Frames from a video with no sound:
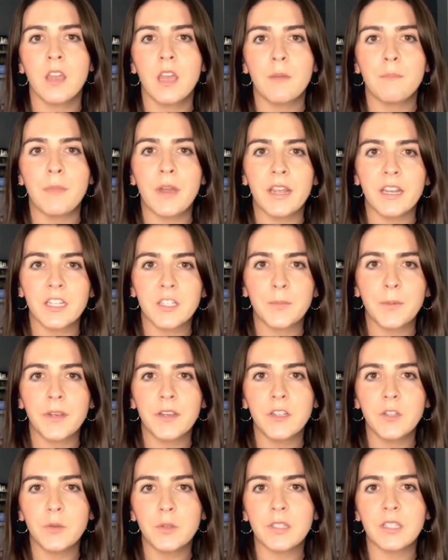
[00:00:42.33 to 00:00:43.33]
My
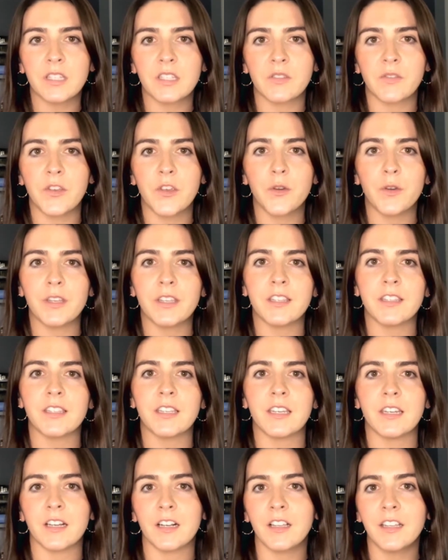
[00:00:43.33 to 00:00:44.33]
experience with Cysview is
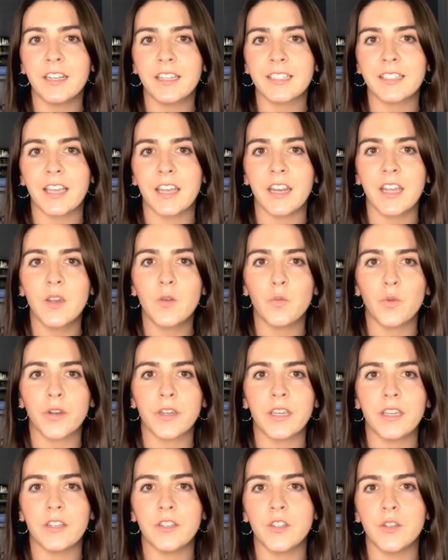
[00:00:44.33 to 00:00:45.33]
in a clinic setting,
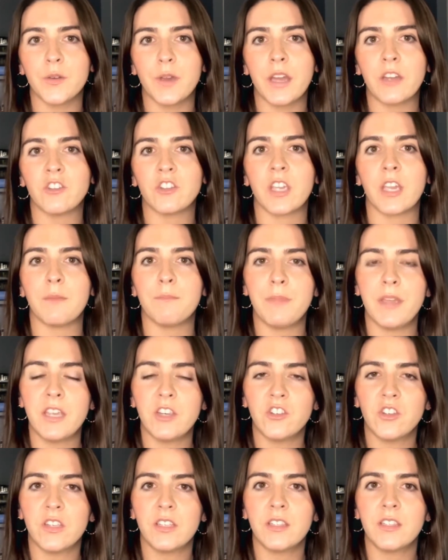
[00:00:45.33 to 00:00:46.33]
working to educate
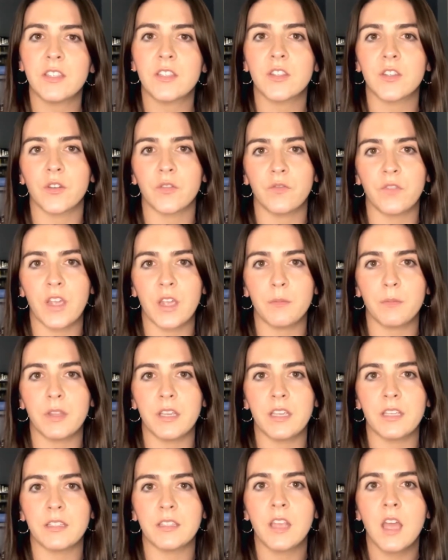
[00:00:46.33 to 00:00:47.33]
patients, their
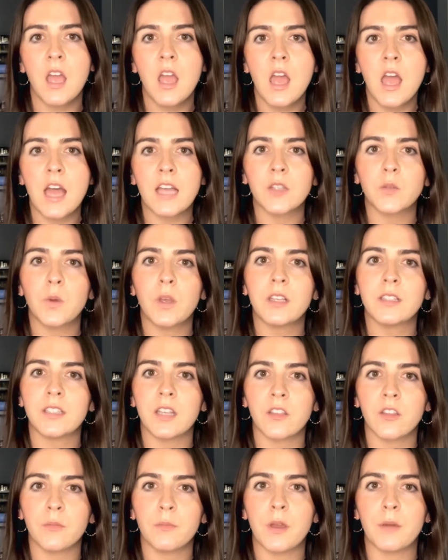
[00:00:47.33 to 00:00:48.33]
families, as well as
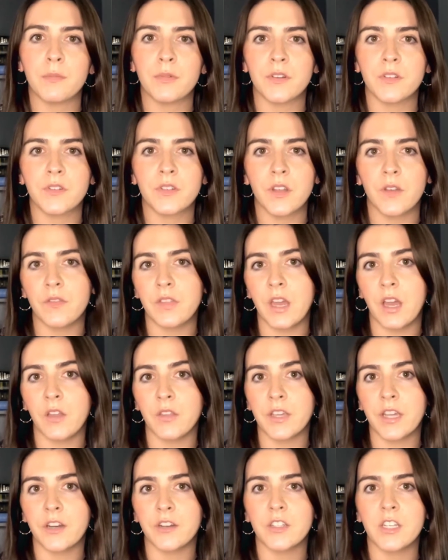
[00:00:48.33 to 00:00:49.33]
other members of the
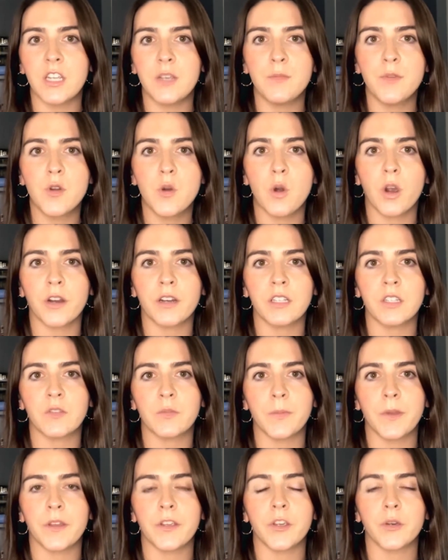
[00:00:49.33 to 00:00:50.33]
healthcare team who aren't as
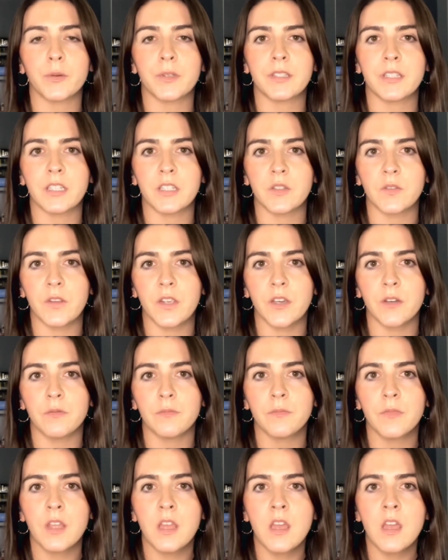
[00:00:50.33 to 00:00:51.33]
familiar with Cysview.
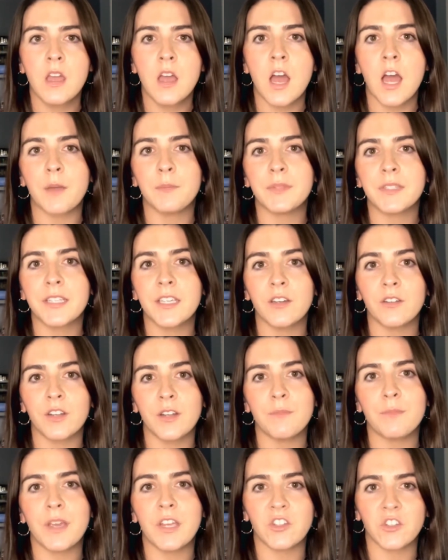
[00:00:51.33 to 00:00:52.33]
I'm skilled
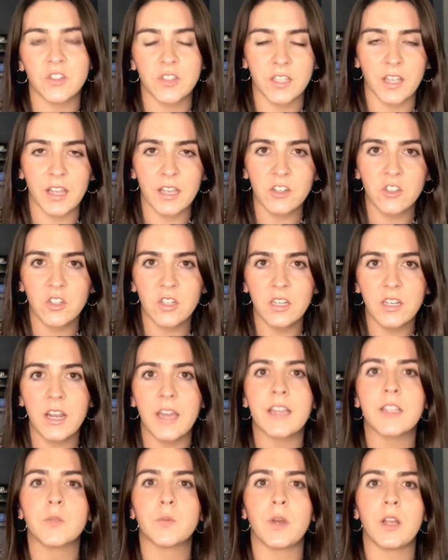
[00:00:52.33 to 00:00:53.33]
in patient selection
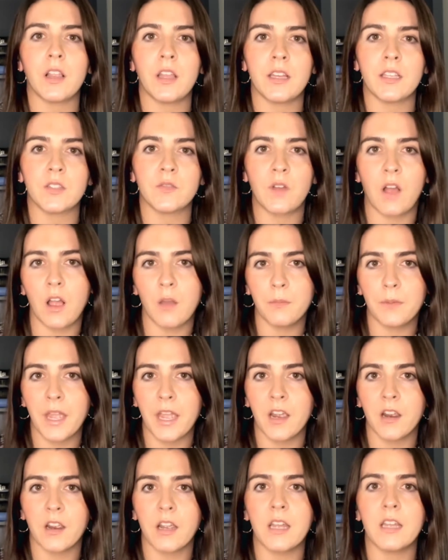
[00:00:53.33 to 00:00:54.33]
as well as follow-up
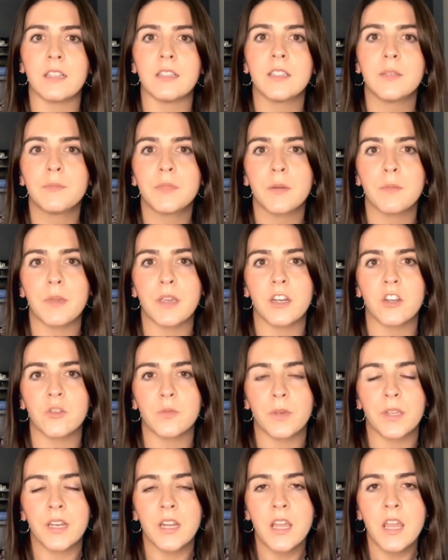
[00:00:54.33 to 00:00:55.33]
care and symptom
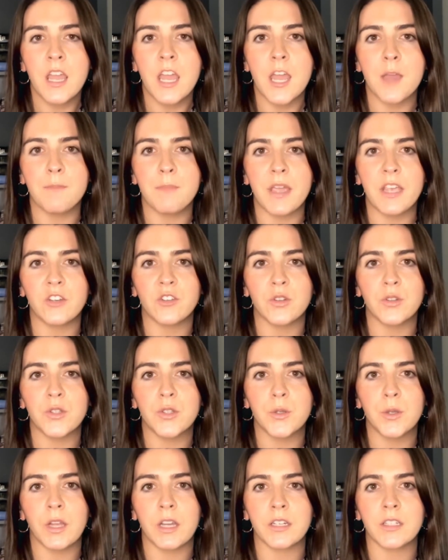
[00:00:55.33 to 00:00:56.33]
management in patients
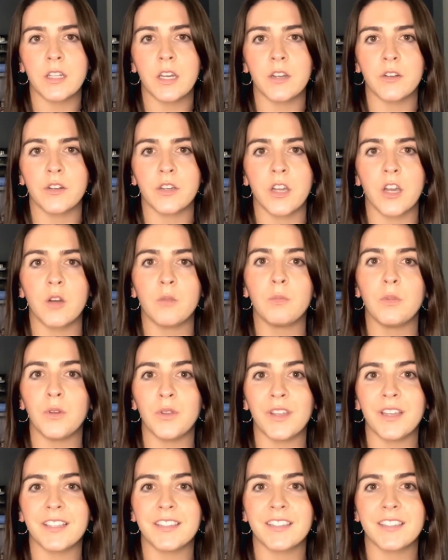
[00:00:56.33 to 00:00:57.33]
who elect to undergo blue
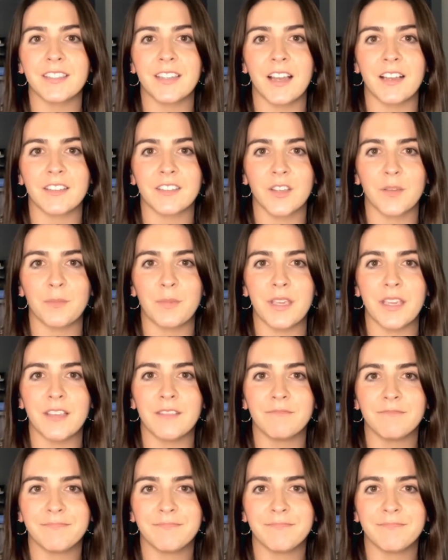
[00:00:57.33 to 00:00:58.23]
light cystoscopy.